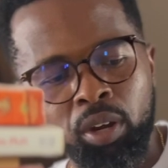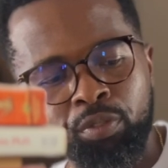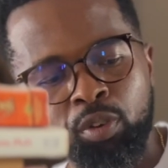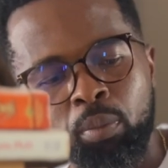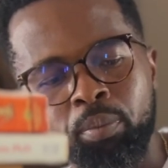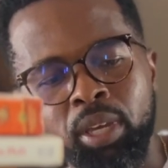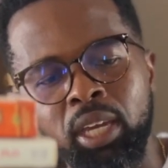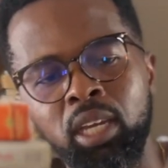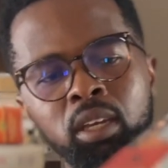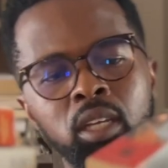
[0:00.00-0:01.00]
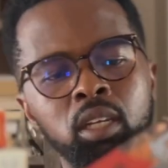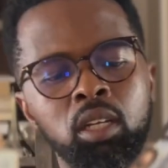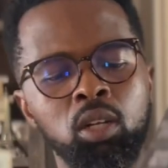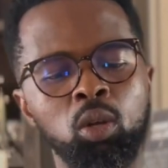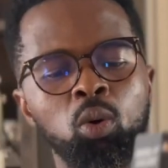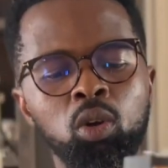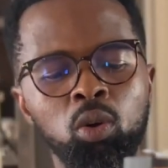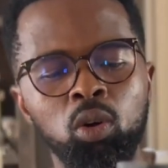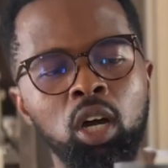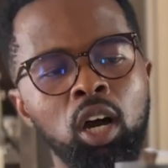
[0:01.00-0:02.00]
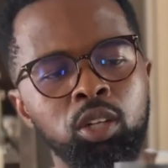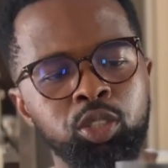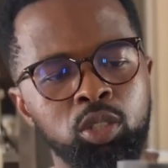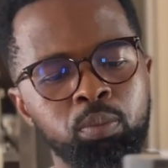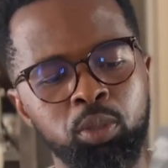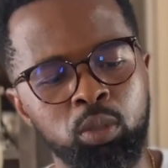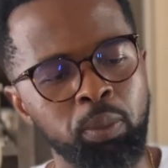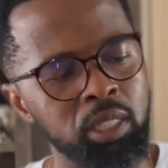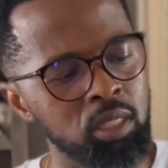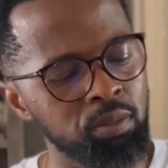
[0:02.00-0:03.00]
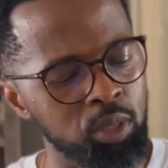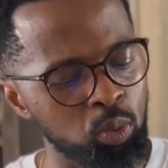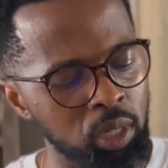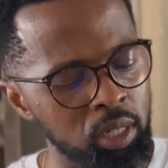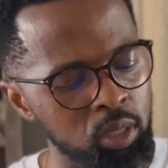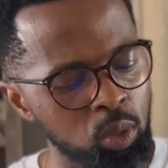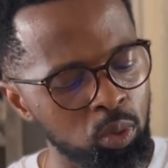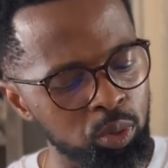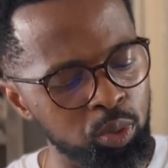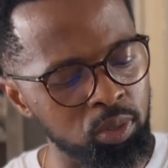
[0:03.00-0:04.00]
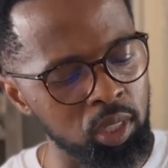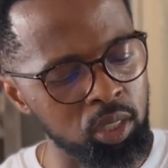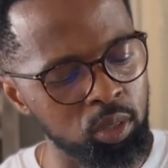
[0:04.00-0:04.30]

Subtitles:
from a local culture perspective as well as local traditional